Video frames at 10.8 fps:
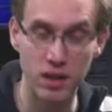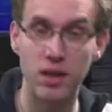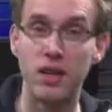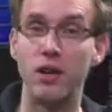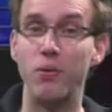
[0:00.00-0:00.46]

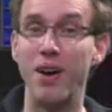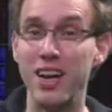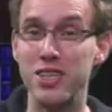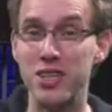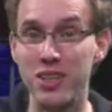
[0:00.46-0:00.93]
The y is
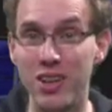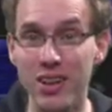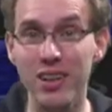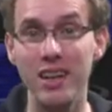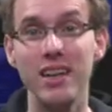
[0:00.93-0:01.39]
not
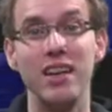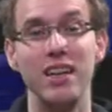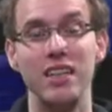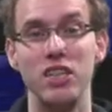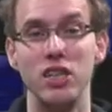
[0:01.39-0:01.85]
linear in
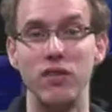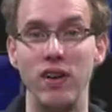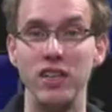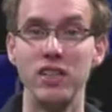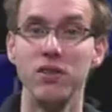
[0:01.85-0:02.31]
this
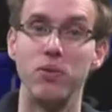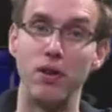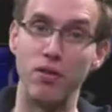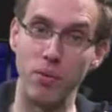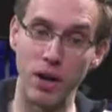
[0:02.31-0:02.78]
equation. We have
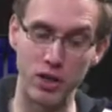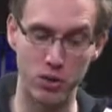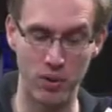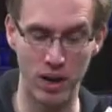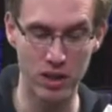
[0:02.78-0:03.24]
a y
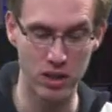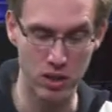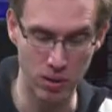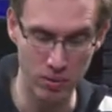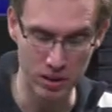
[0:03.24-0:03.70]
squared,
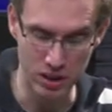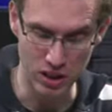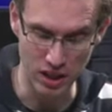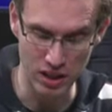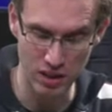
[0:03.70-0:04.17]
so the
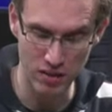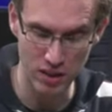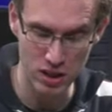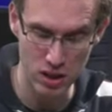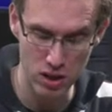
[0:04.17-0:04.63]
second equation
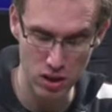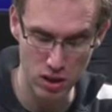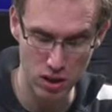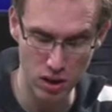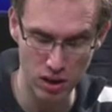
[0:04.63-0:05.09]
is
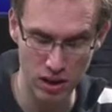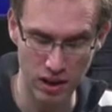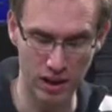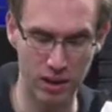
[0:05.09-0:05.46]
not linear.